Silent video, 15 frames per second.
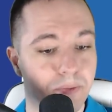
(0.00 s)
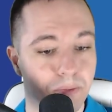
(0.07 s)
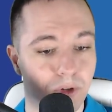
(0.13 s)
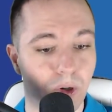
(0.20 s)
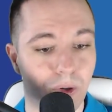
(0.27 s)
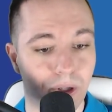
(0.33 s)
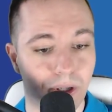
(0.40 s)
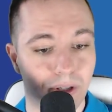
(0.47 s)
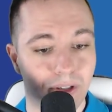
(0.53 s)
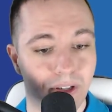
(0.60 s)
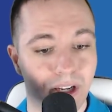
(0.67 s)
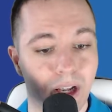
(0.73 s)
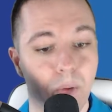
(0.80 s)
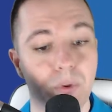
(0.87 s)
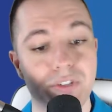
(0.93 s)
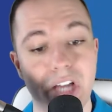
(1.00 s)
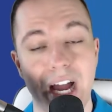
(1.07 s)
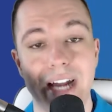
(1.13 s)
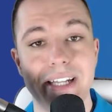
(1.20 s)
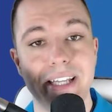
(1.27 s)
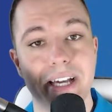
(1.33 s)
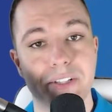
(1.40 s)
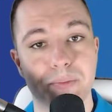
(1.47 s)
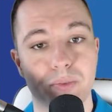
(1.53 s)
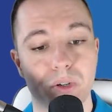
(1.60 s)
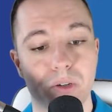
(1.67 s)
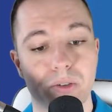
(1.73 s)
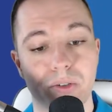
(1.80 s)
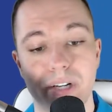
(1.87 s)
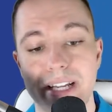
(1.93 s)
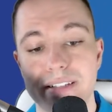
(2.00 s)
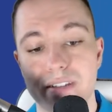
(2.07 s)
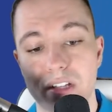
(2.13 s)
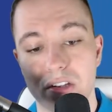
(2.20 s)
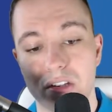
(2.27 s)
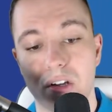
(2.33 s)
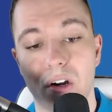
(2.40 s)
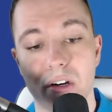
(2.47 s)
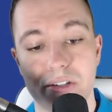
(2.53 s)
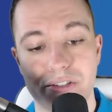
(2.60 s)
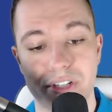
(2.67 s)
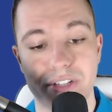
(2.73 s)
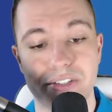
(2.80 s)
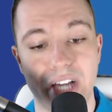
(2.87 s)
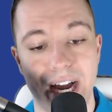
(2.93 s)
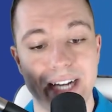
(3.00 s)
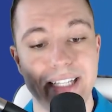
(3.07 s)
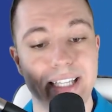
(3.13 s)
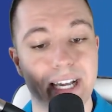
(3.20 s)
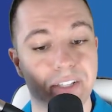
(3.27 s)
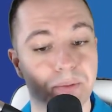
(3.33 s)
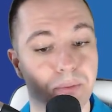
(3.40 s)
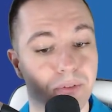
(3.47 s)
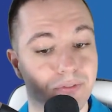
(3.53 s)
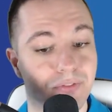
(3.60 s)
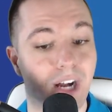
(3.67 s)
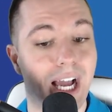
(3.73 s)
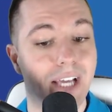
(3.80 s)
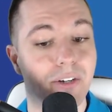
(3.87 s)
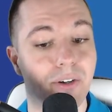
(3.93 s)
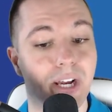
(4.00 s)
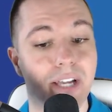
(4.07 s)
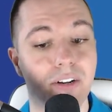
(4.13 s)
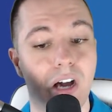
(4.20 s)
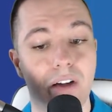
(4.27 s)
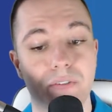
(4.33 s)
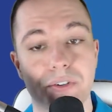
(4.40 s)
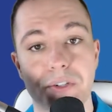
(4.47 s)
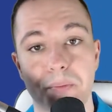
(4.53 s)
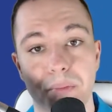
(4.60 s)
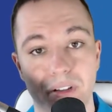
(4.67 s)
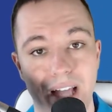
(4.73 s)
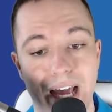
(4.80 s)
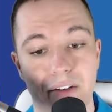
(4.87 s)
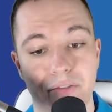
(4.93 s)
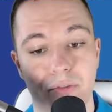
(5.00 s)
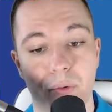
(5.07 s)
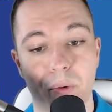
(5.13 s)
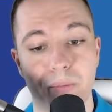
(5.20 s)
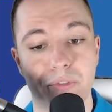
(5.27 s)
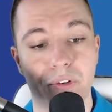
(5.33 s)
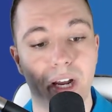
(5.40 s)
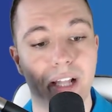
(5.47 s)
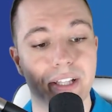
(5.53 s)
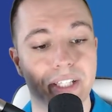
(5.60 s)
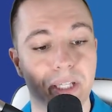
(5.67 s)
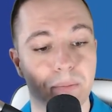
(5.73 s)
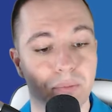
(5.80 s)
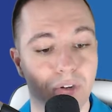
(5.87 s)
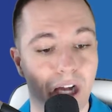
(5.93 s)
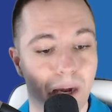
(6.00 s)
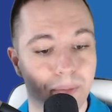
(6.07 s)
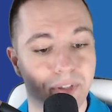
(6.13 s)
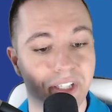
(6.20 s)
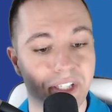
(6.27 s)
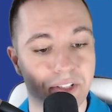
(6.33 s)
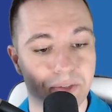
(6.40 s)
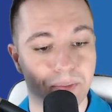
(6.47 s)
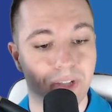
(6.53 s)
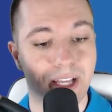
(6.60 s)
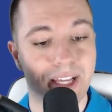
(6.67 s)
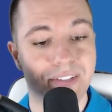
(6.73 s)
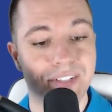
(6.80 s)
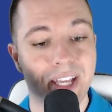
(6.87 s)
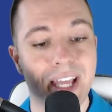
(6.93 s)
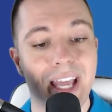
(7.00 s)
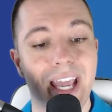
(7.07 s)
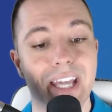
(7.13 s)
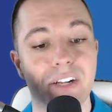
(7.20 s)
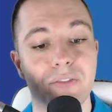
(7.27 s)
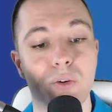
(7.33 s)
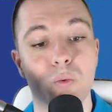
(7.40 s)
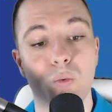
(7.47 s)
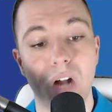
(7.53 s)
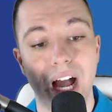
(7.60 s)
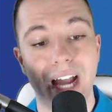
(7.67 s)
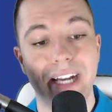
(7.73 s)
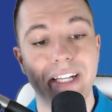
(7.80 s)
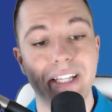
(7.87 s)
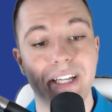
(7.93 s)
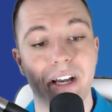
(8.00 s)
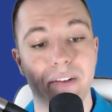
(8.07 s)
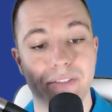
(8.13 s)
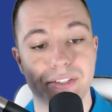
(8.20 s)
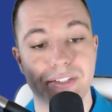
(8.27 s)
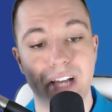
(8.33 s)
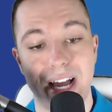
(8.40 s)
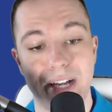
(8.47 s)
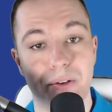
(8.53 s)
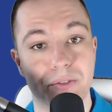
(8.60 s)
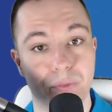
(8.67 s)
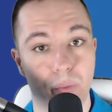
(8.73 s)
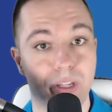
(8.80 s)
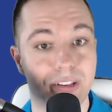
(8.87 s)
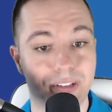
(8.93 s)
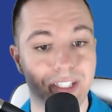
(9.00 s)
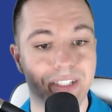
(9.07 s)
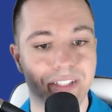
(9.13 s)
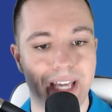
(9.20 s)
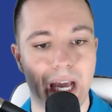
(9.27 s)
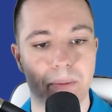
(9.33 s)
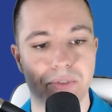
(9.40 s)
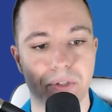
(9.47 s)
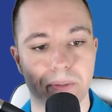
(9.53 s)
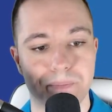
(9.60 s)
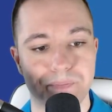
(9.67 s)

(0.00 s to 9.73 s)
Broker, which IDX Broker is the largest IDX provider and offers a platform for elegant property displays in a variety of styles with lead capture.